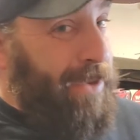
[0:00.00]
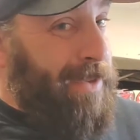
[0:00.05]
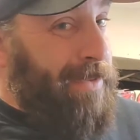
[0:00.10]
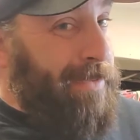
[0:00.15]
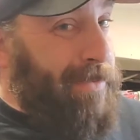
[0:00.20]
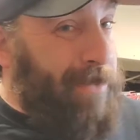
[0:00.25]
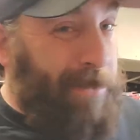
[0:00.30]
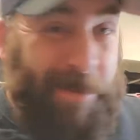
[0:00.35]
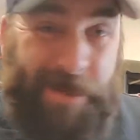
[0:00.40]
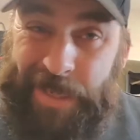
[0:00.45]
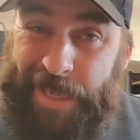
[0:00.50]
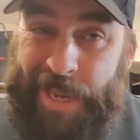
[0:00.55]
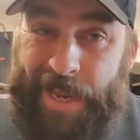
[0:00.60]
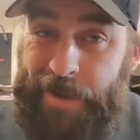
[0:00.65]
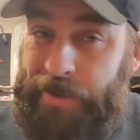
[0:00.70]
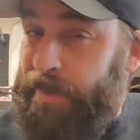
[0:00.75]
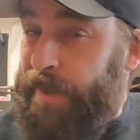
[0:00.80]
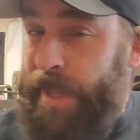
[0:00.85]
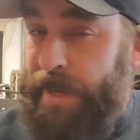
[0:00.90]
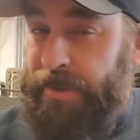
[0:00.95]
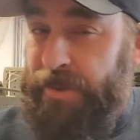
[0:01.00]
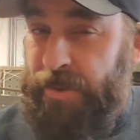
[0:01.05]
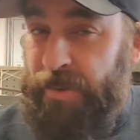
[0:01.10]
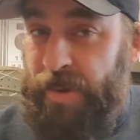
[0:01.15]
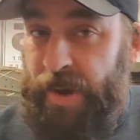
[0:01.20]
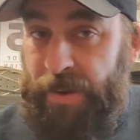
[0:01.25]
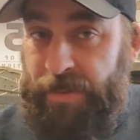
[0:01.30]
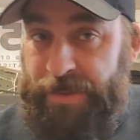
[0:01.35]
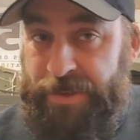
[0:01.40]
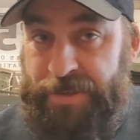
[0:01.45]
You really can't do that too
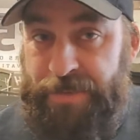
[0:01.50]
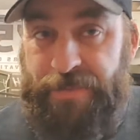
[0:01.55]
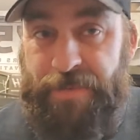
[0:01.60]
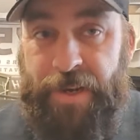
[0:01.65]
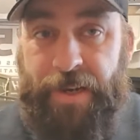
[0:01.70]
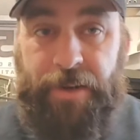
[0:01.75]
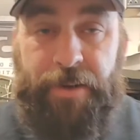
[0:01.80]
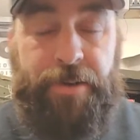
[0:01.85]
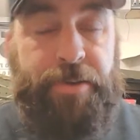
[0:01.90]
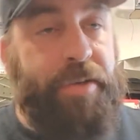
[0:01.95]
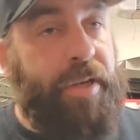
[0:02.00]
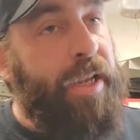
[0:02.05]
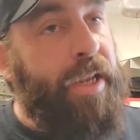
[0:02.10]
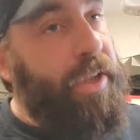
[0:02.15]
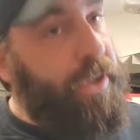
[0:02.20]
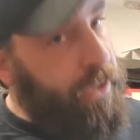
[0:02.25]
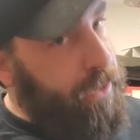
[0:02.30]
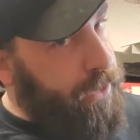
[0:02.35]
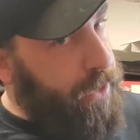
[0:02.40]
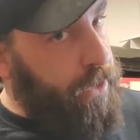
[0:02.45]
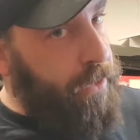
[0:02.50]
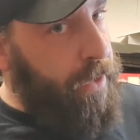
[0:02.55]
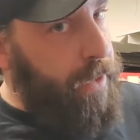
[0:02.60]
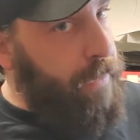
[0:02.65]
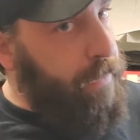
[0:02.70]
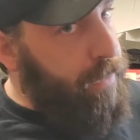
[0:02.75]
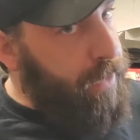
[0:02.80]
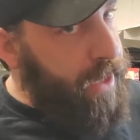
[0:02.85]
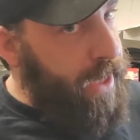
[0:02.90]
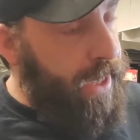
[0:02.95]
well with your fingers. You can do
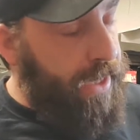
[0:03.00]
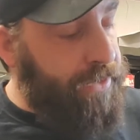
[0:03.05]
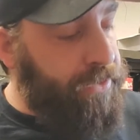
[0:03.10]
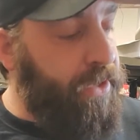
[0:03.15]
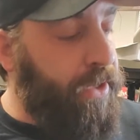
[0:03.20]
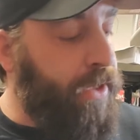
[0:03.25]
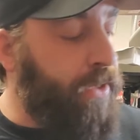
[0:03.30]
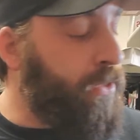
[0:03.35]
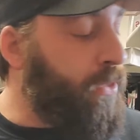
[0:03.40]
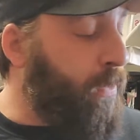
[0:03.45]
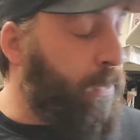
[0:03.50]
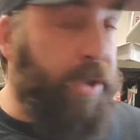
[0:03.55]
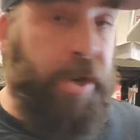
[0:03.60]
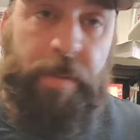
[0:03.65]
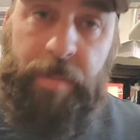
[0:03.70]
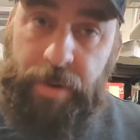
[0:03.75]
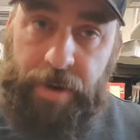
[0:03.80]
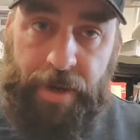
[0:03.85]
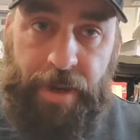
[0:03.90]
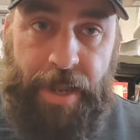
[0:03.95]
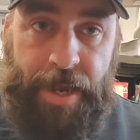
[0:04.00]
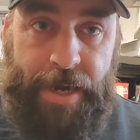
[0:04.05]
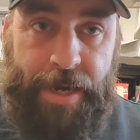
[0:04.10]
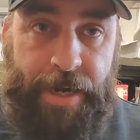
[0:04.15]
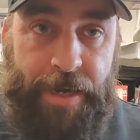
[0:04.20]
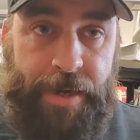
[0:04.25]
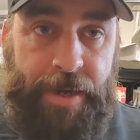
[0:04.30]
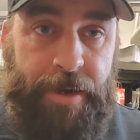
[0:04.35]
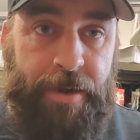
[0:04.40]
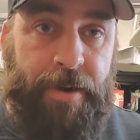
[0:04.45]
it, but not as good. So we're going to put a line
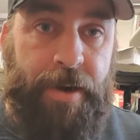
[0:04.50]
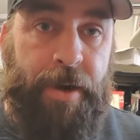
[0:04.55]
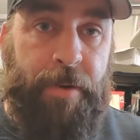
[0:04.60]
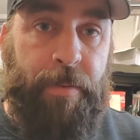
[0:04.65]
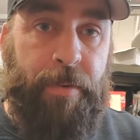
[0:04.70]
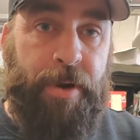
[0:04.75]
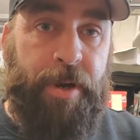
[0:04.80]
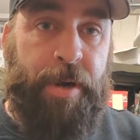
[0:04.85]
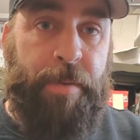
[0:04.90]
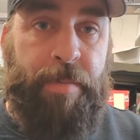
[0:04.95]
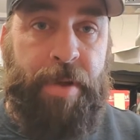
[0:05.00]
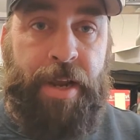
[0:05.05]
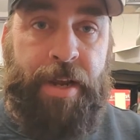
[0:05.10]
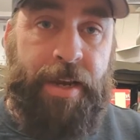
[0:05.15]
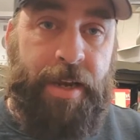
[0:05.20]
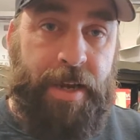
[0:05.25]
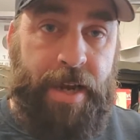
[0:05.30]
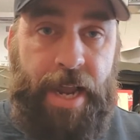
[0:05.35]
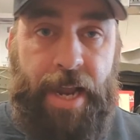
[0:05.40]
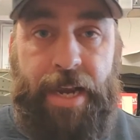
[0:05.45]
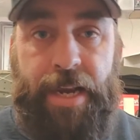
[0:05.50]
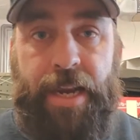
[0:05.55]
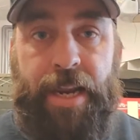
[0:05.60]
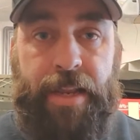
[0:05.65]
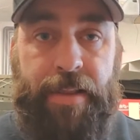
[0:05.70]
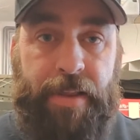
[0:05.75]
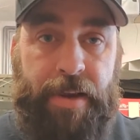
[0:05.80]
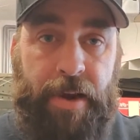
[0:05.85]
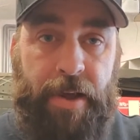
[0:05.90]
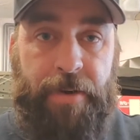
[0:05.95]
in here and we're going to bend it 90
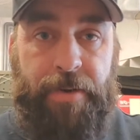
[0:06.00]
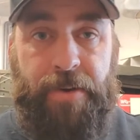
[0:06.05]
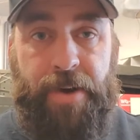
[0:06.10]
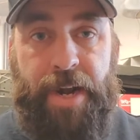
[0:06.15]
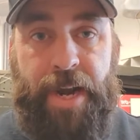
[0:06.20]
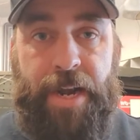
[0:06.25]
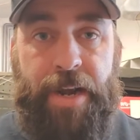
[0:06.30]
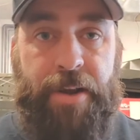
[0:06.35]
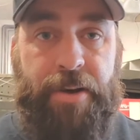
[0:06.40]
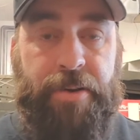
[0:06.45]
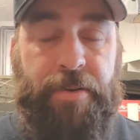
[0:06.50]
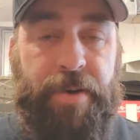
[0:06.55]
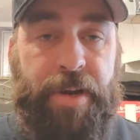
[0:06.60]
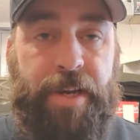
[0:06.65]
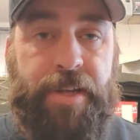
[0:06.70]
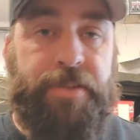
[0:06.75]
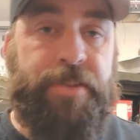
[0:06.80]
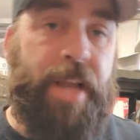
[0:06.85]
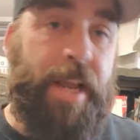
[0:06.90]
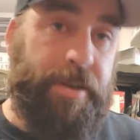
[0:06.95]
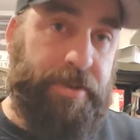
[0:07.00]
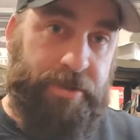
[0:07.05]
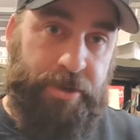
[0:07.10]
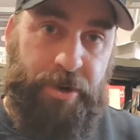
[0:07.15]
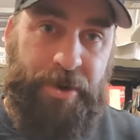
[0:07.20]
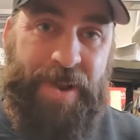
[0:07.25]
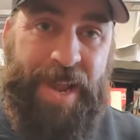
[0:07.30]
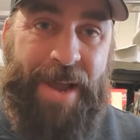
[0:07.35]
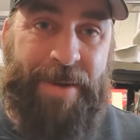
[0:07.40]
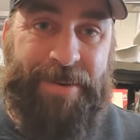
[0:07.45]
and then 180 degrees and show
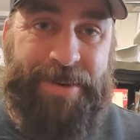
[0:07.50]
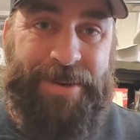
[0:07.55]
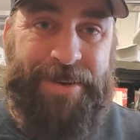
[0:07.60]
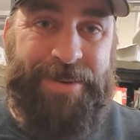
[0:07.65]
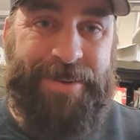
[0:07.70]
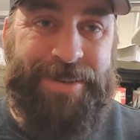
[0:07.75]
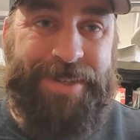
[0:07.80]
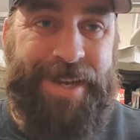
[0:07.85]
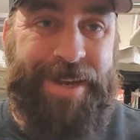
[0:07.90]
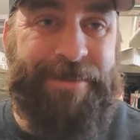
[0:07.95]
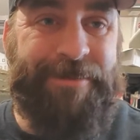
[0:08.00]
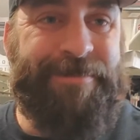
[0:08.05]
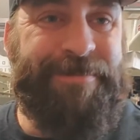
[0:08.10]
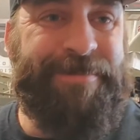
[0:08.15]
you how it turns out.